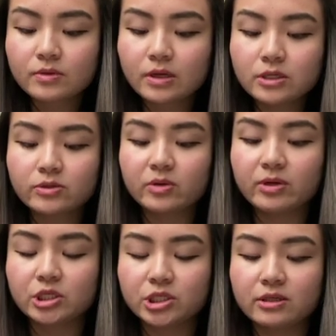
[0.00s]
So I
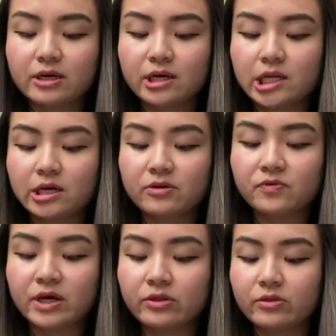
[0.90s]
mentioned that I've
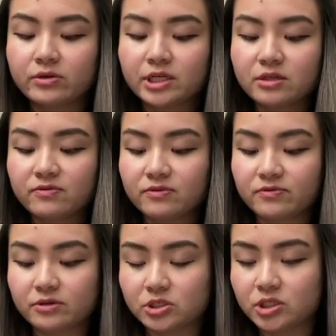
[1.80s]
had 3 different
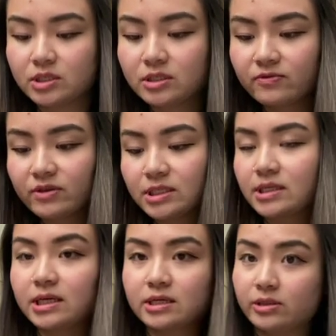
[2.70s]
versions of this
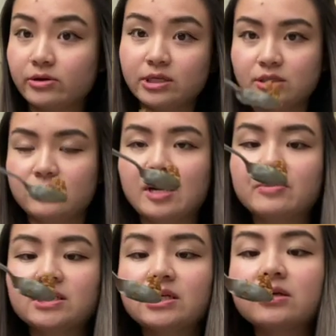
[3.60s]
like lotus wrap
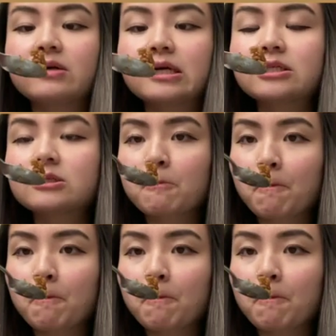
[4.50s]
sticky rice.